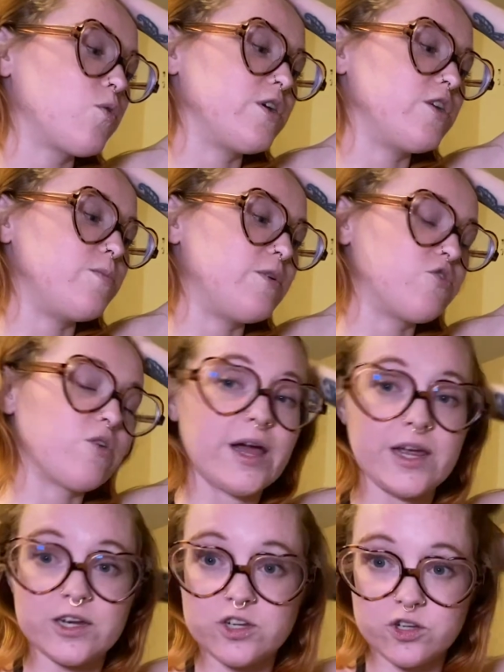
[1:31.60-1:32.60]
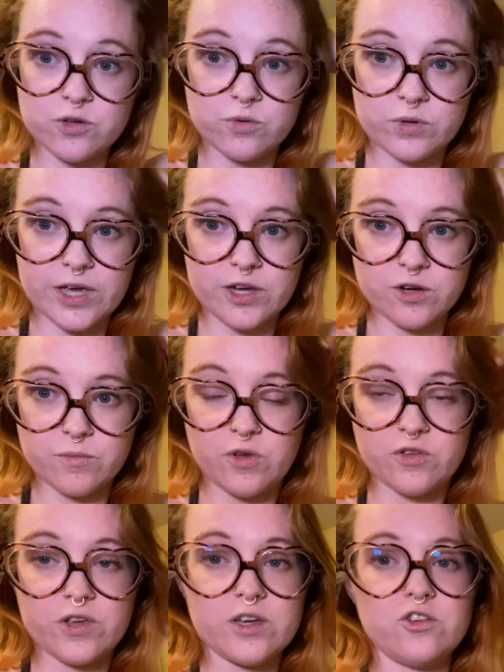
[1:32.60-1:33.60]
or you've been trying to get your
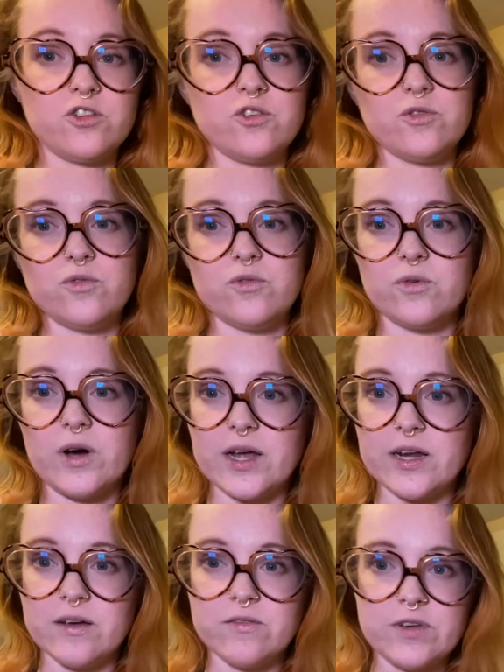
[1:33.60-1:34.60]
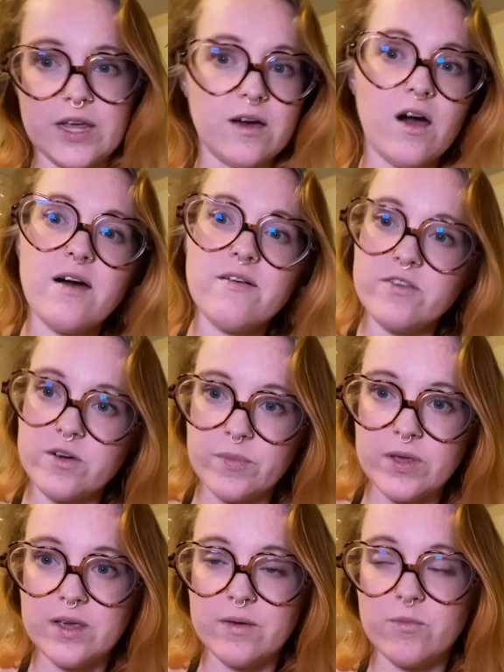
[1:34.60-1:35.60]
music to kind of take off or
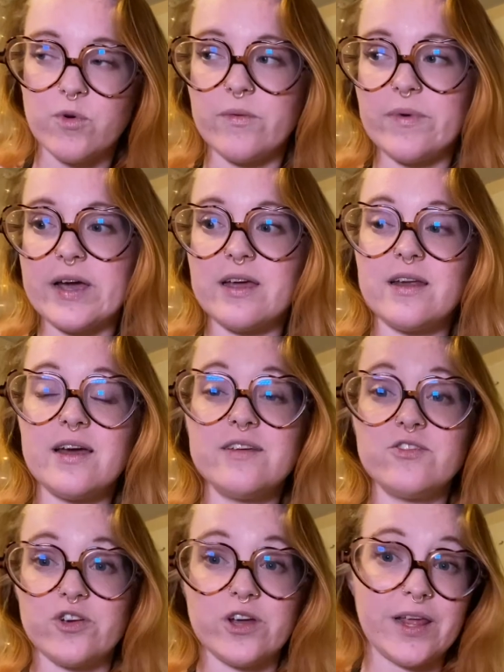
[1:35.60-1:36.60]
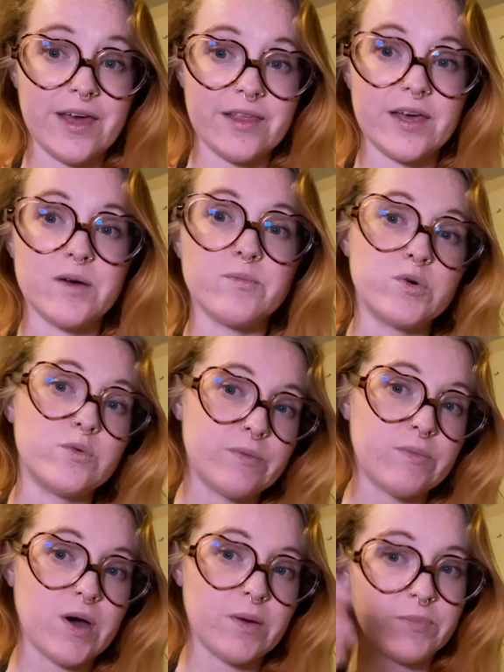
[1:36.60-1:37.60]
be more recognized, you're going to get like a boom
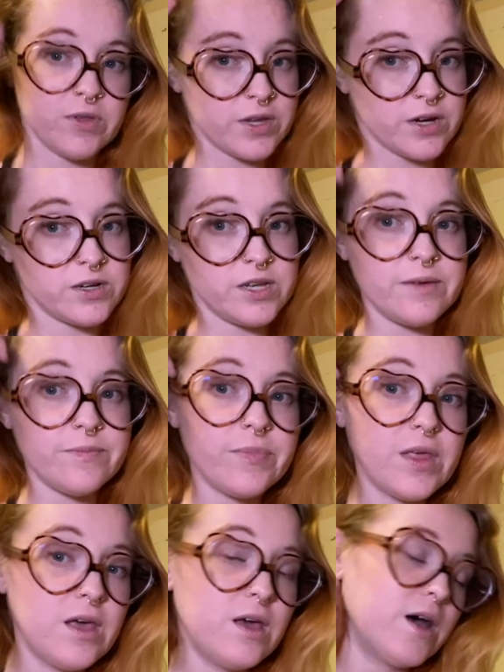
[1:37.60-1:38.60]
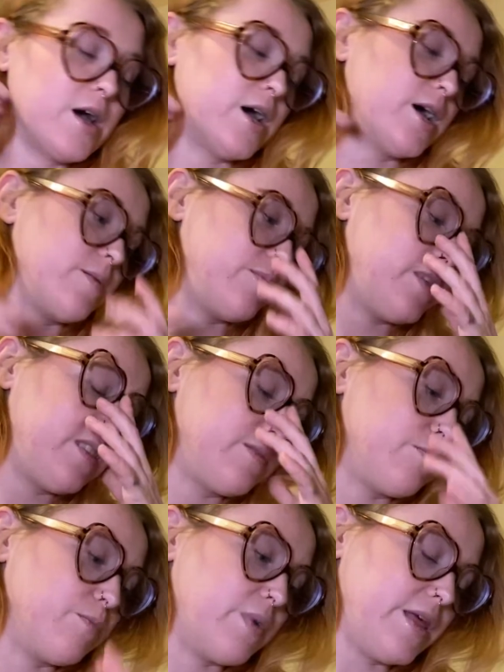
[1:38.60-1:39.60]
in popularity
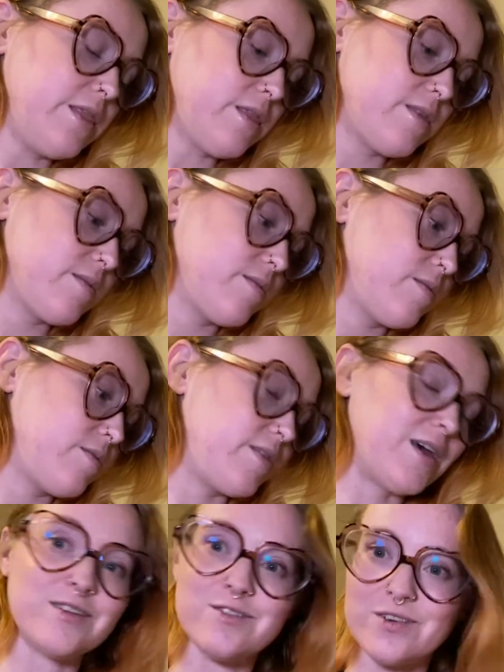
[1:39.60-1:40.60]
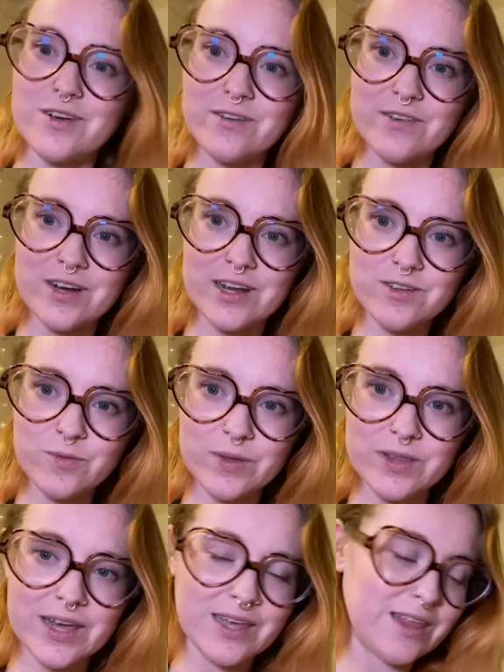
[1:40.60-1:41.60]
this month. That is very, very nice. We
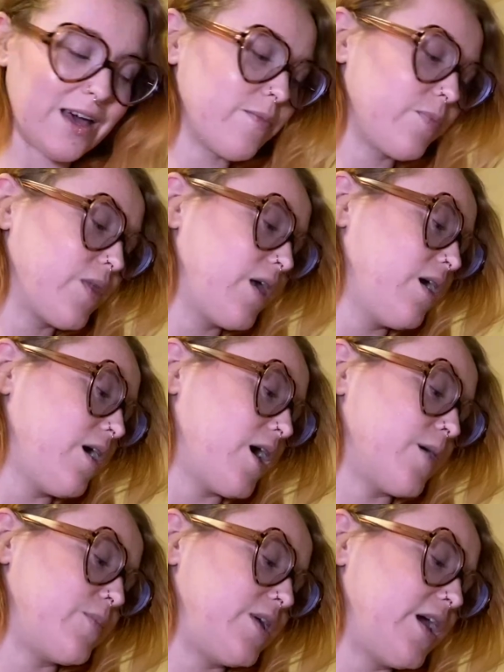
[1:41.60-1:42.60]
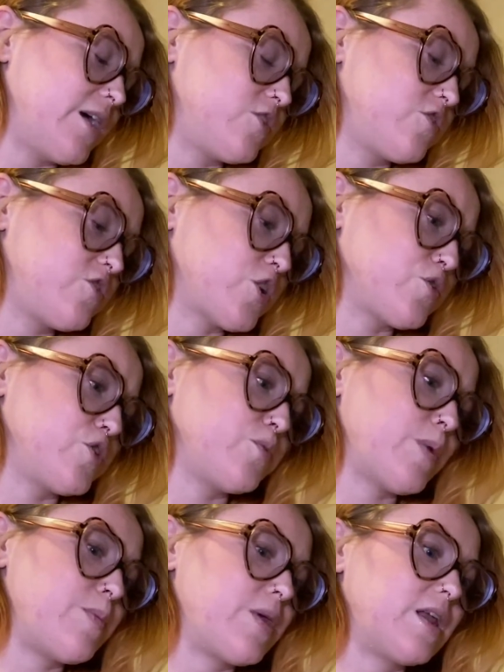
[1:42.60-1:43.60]
like that. But yeah, just in general, you
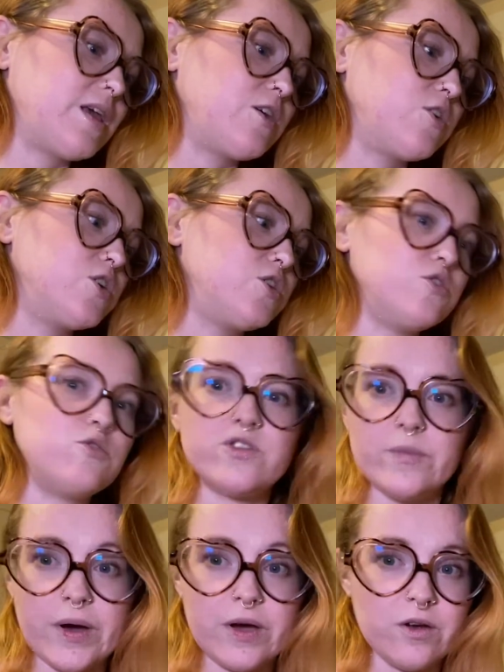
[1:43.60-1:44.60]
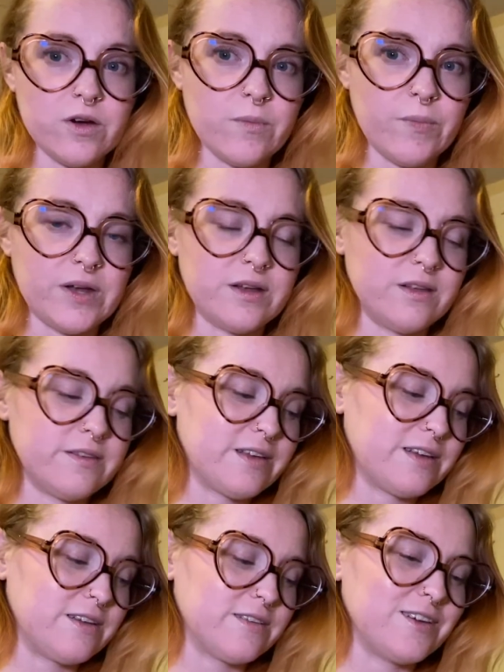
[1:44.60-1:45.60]
might be getting good news about your abundance.
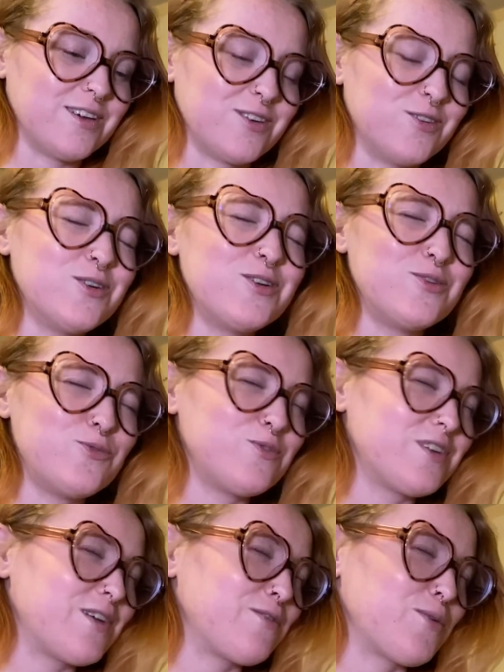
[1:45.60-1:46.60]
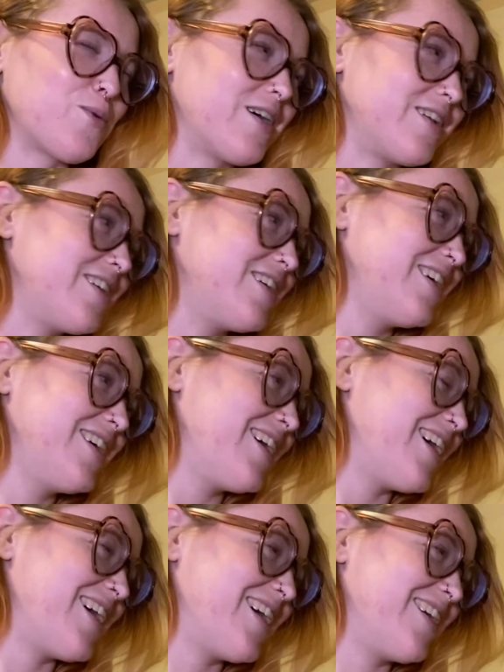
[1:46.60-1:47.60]
That doesn't have good news, everyone.
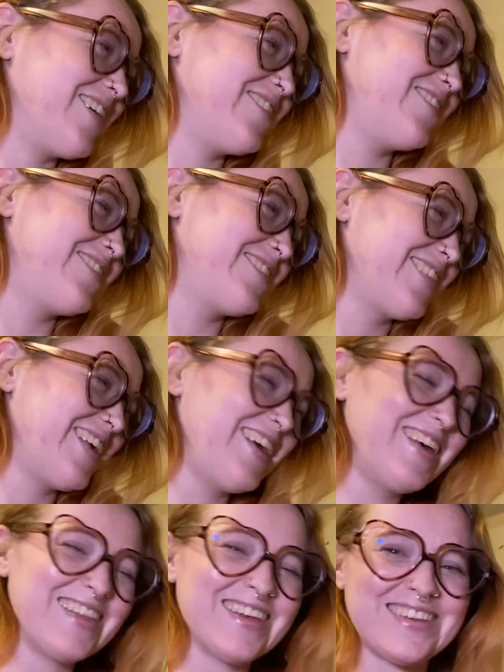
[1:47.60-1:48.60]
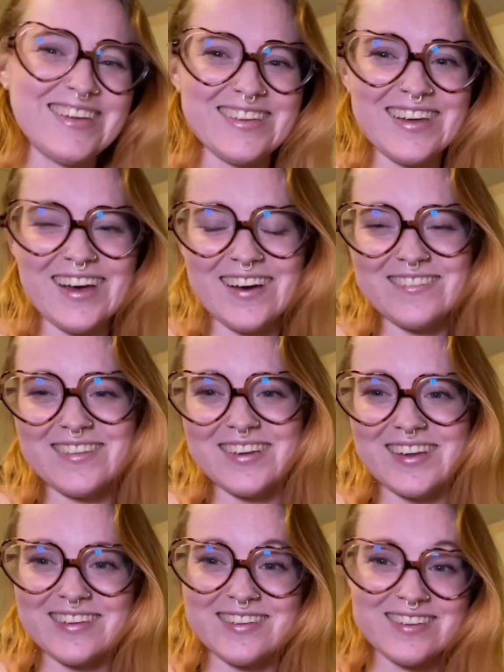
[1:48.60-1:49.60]
That doesn't have to
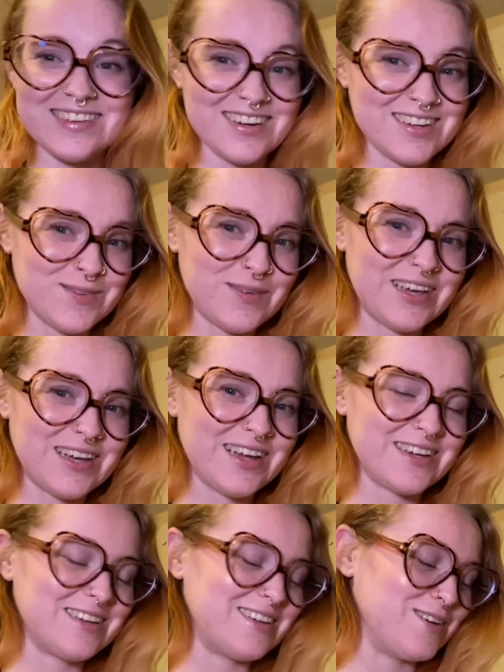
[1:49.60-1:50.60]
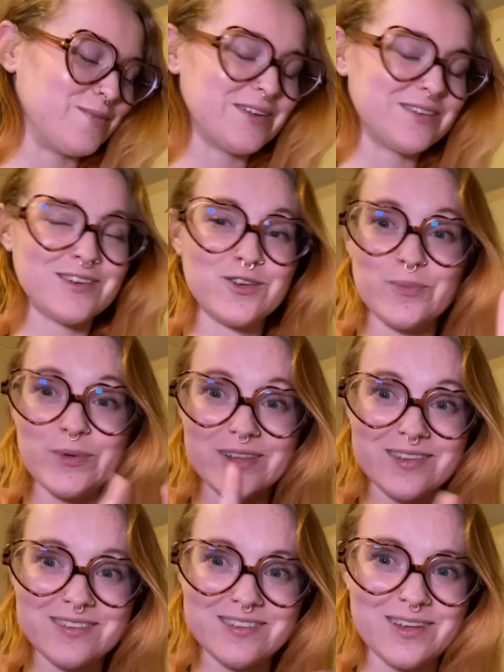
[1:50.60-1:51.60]
necessarily be connected to your message, but
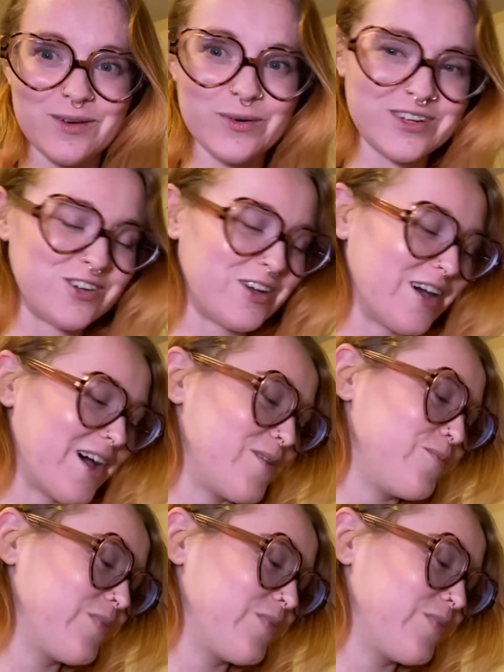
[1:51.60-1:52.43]
let's see what you got.